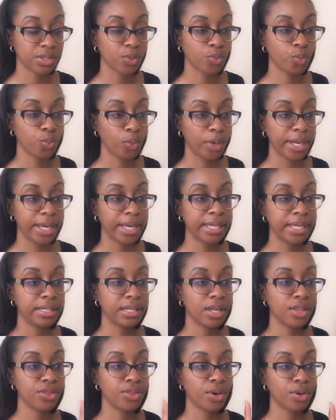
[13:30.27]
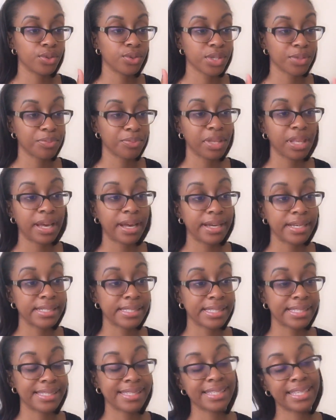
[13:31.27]
when those
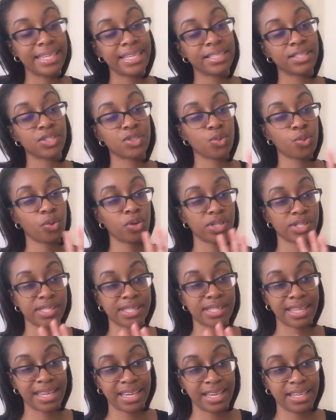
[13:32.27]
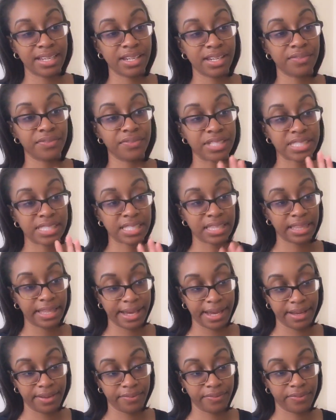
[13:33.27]
appliances get towards the end of its
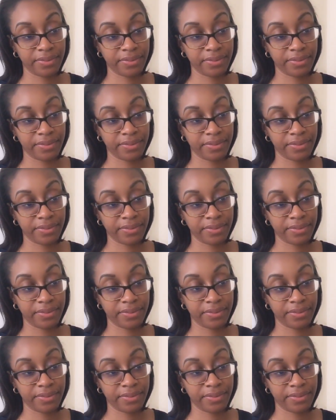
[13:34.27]
life.